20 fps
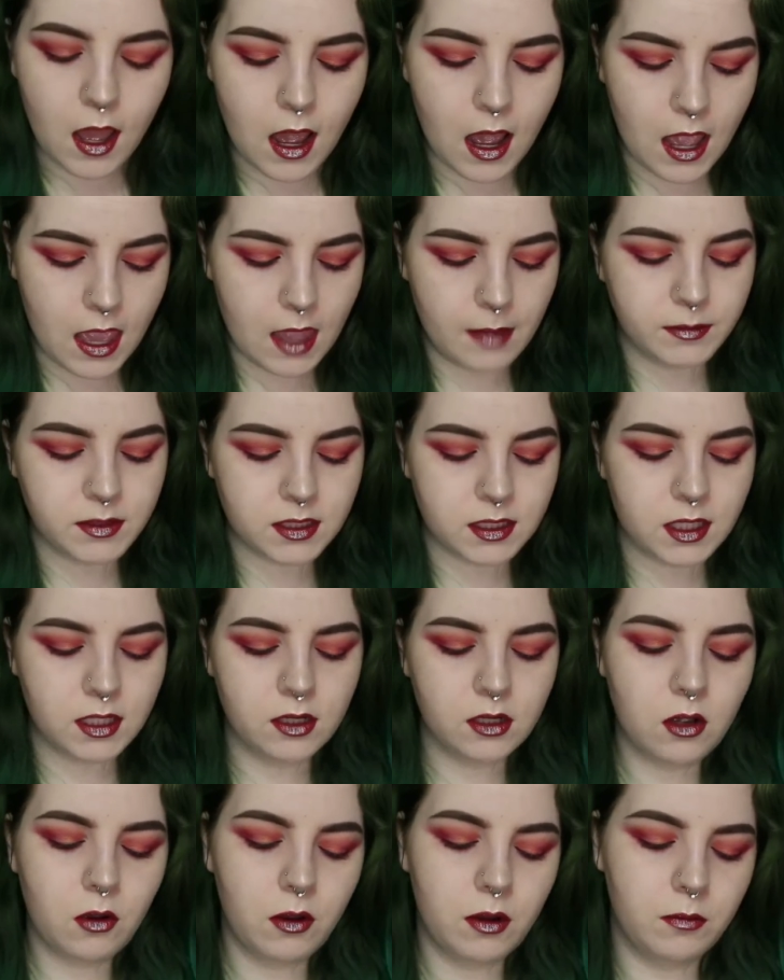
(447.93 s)
I am just going
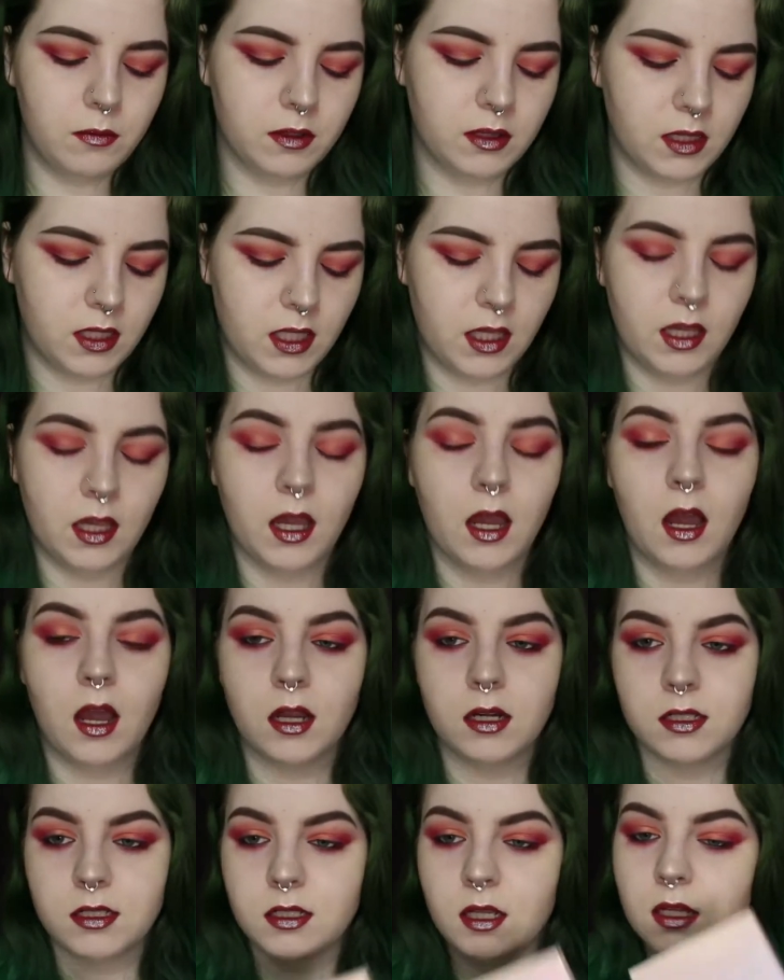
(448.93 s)
to go in with the
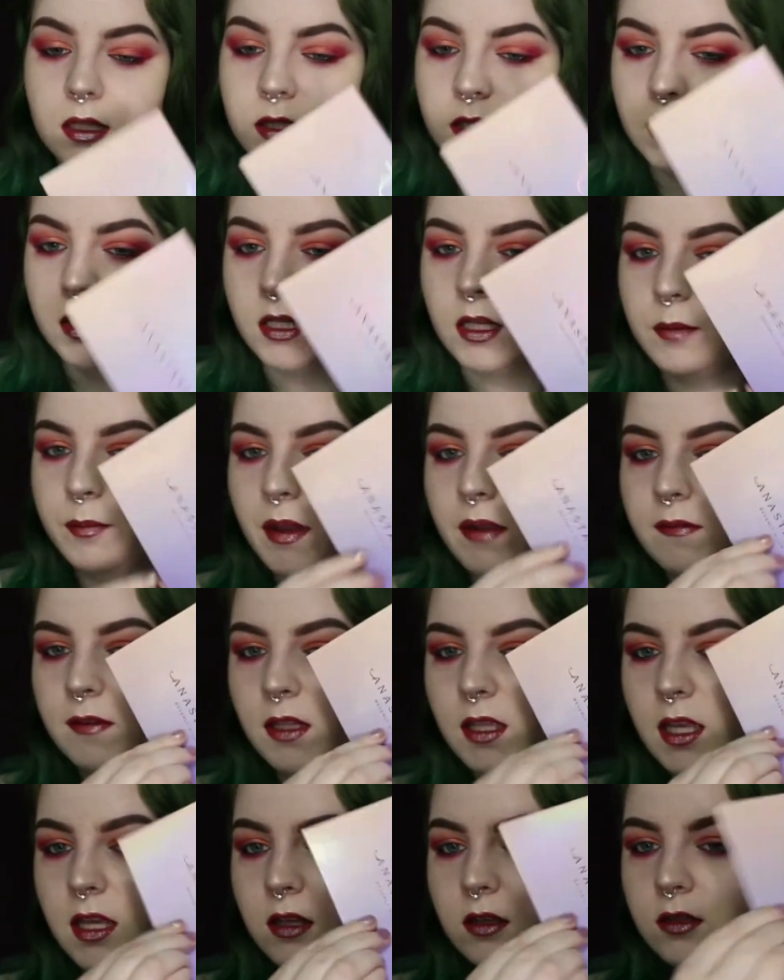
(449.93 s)
Anastasia
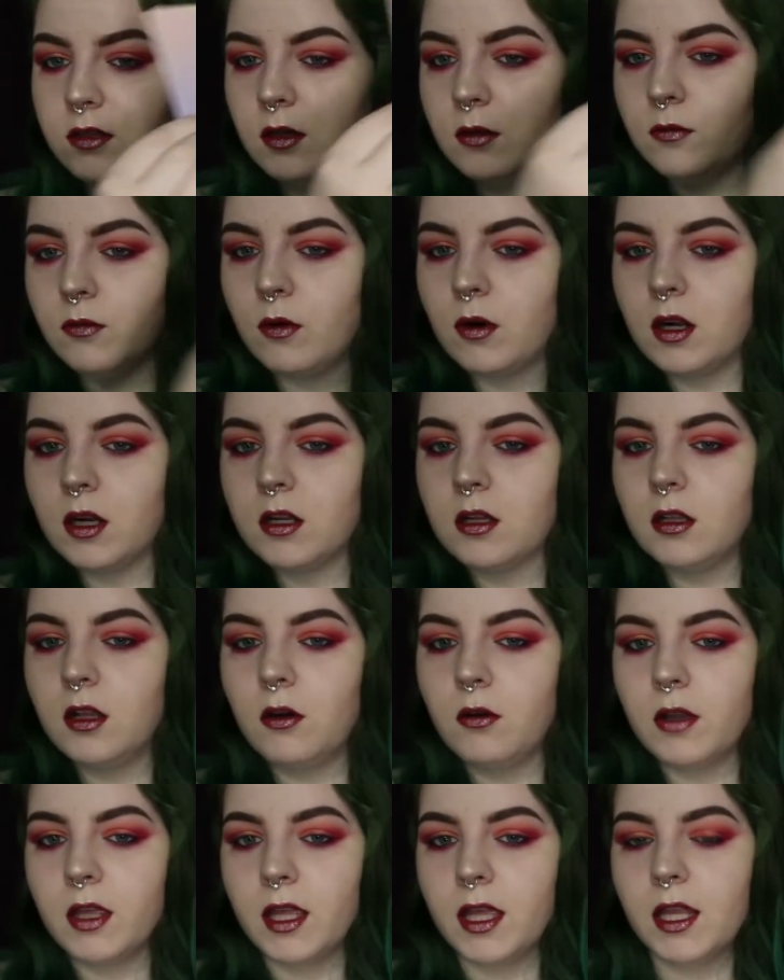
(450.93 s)
Beverly Hills Aurora
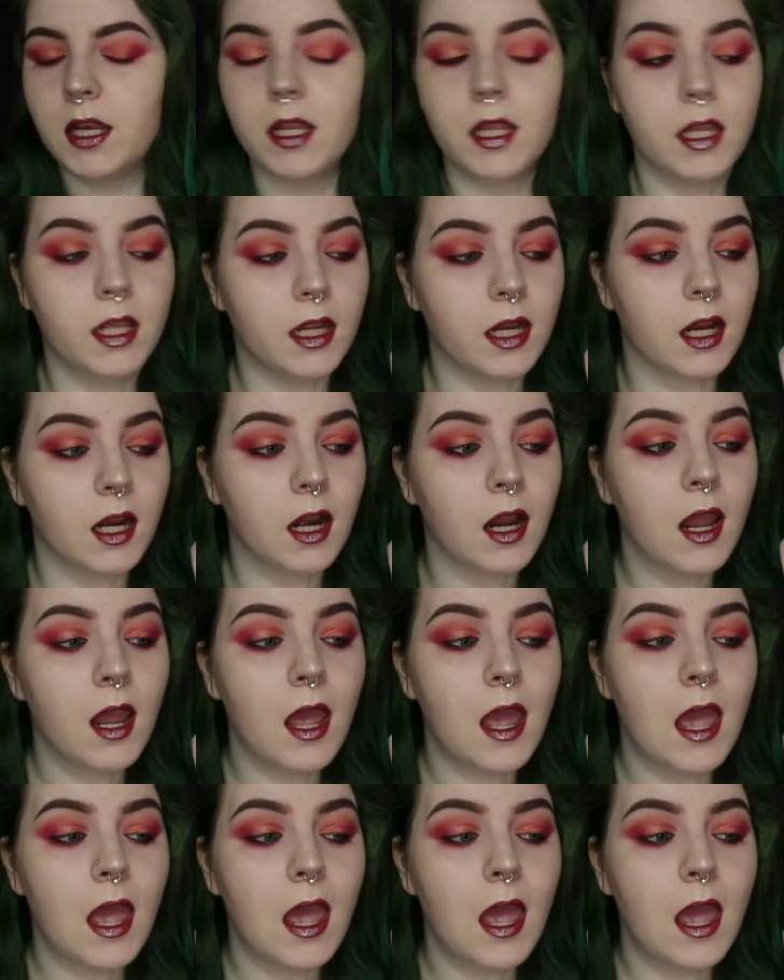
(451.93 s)
Glow Kit here.